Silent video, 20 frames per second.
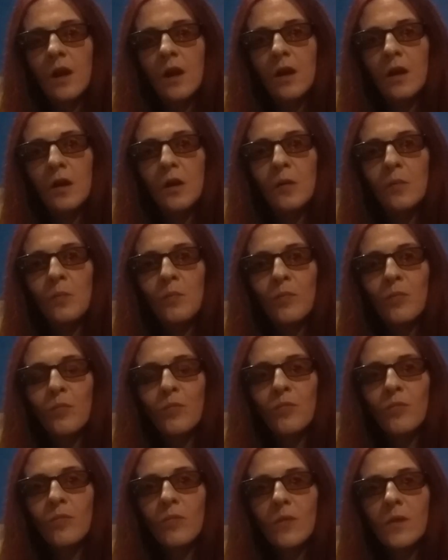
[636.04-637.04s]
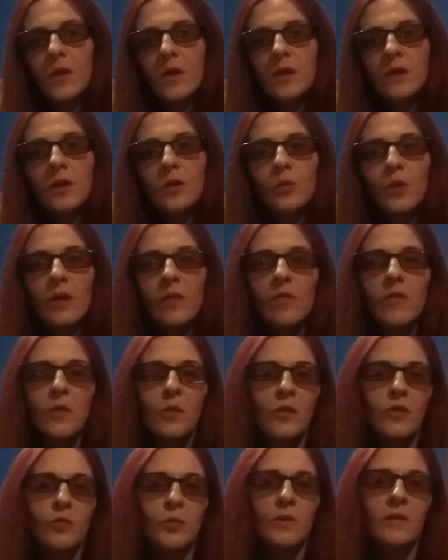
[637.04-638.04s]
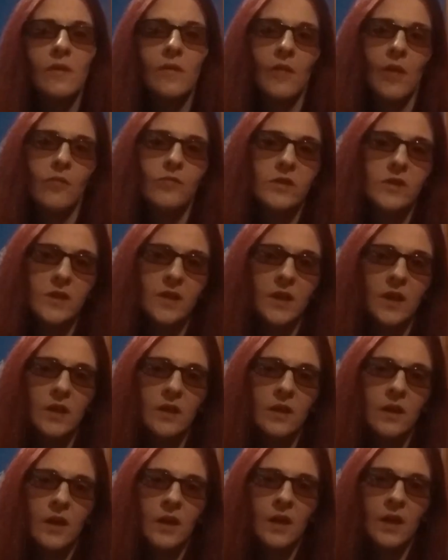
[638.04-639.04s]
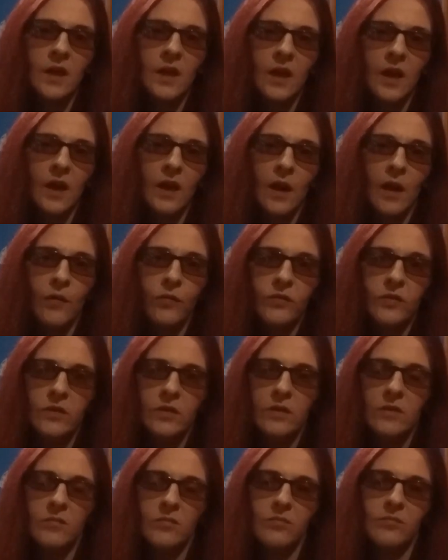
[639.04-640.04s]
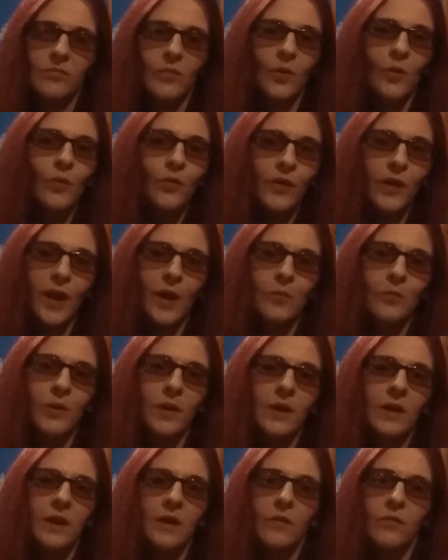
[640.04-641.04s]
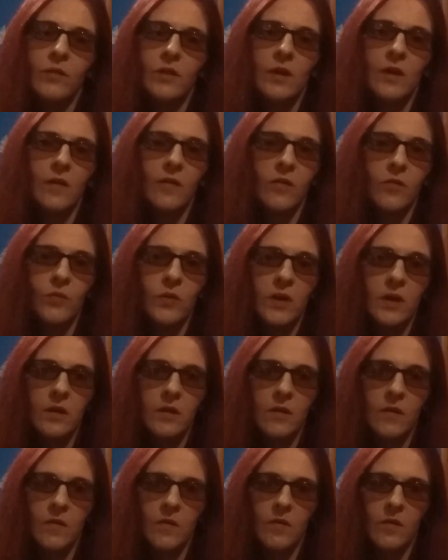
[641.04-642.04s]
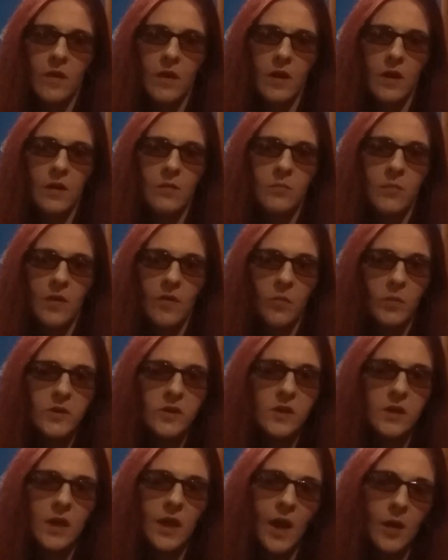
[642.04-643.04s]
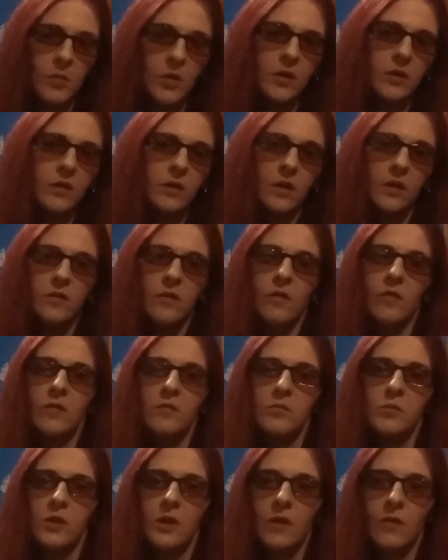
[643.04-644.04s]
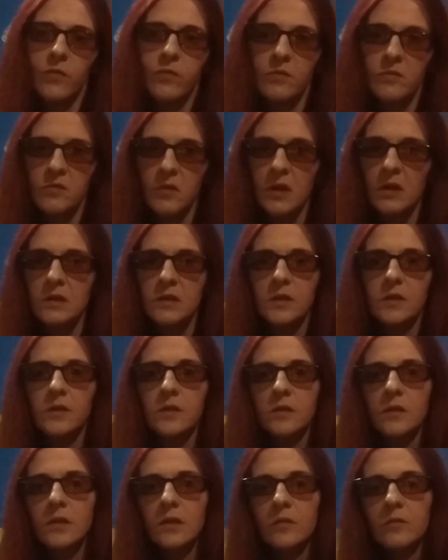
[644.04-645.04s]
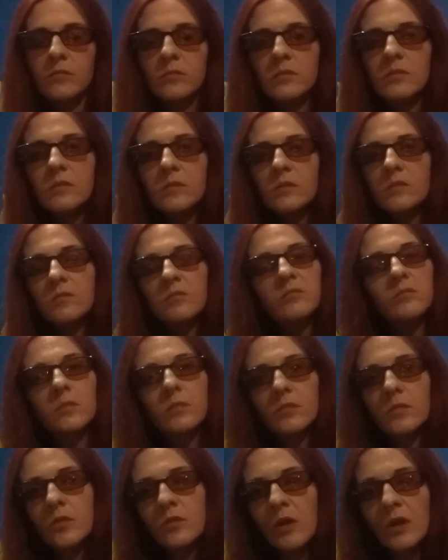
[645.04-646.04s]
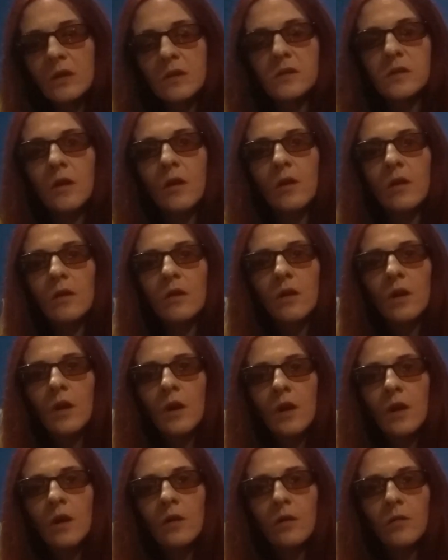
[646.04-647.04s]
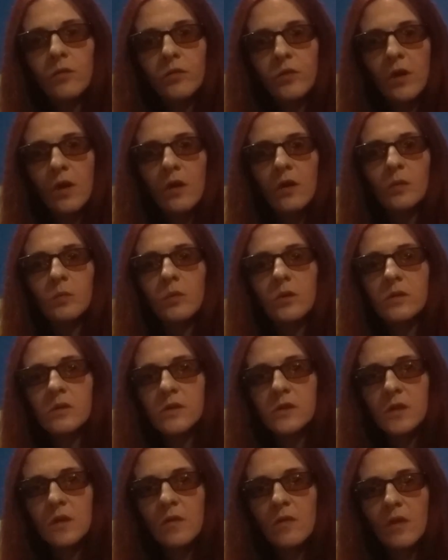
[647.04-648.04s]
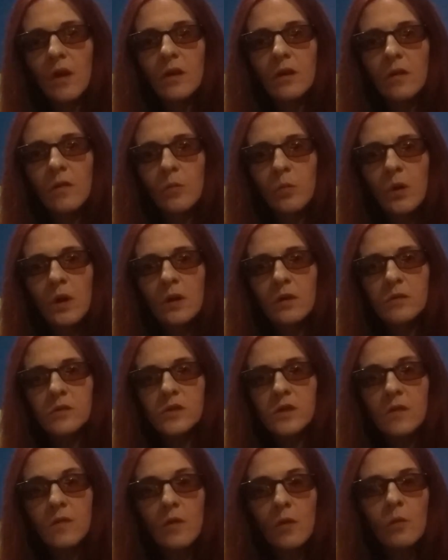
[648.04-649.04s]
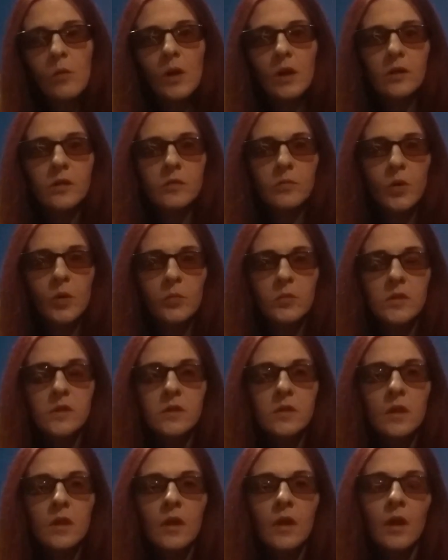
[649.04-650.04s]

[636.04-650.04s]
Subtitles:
It's nearly 2017, and after all the campaigning over the last 3 years, especially Emma, I just want to give great, credit to her for the hard work that she's done as well, and she's not well at the moment.